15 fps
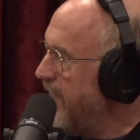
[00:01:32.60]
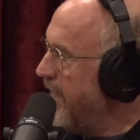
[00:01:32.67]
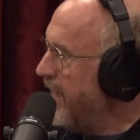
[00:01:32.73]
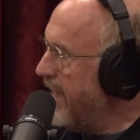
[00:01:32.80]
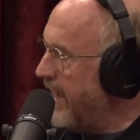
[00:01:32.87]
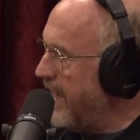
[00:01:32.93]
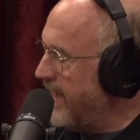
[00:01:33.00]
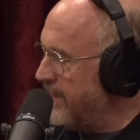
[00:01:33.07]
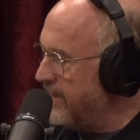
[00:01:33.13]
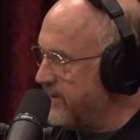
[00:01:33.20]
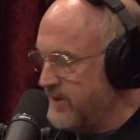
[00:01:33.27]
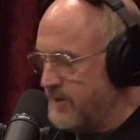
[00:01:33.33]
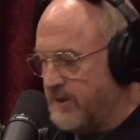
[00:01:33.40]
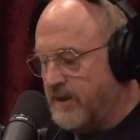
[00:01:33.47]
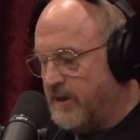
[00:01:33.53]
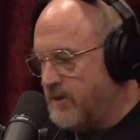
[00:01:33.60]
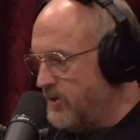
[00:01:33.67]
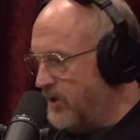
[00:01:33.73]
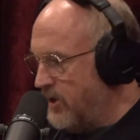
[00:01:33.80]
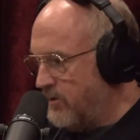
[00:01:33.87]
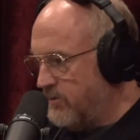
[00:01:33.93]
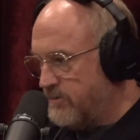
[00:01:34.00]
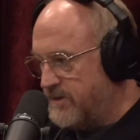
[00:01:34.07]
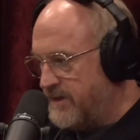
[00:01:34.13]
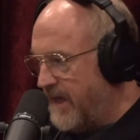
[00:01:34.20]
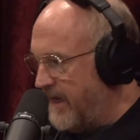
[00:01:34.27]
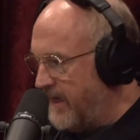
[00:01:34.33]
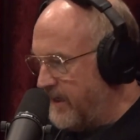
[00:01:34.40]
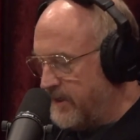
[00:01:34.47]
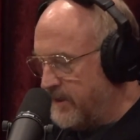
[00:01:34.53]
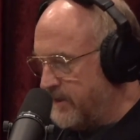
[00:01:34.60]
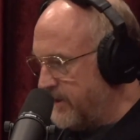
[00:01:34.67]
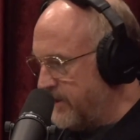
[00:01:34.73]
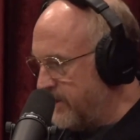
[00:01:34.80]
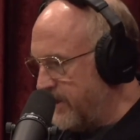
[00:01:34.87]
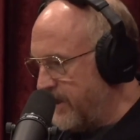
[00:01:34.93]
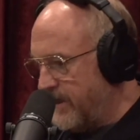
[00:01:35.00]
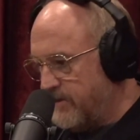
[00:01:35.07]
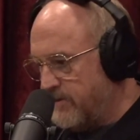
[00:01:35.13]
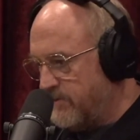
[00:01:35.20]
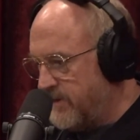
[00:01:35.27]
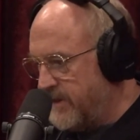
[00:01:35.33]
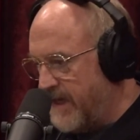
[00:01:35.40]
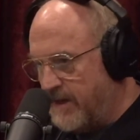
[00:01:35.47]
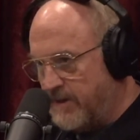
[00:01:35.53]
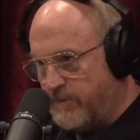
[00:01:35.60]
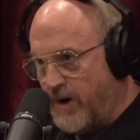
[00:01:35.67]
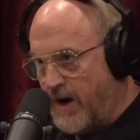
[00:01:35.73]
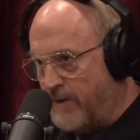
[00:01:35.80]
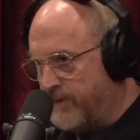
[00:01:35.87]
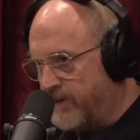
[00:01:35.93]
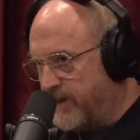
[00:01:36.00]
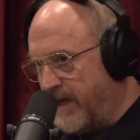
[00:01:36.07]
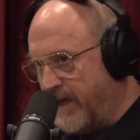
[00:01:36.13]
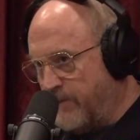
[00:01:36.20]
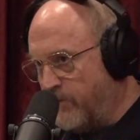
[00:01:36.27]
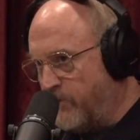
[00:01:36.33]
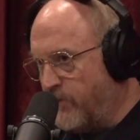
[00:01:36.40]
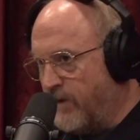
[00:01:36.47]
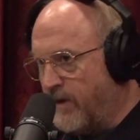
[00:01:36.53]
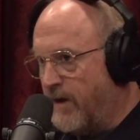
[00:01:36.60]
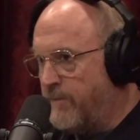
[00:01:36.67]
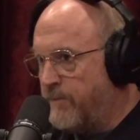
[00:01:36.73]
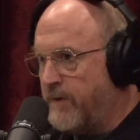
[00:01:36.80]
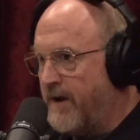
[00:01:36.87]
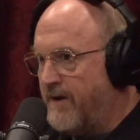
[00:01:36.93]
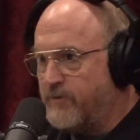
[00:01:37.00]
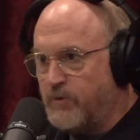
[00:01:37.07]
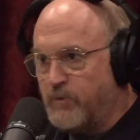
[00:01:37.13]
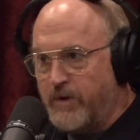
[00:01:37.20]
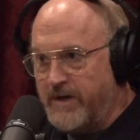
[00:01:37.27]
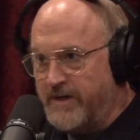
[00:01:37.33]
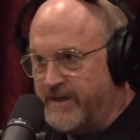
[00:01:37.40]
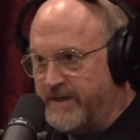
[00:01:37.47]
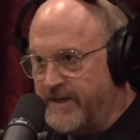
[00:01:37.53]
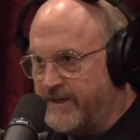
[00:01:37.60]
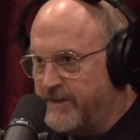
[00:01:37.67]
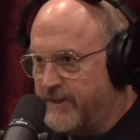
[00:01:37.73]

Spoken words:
And Dane and Robert came up after we did,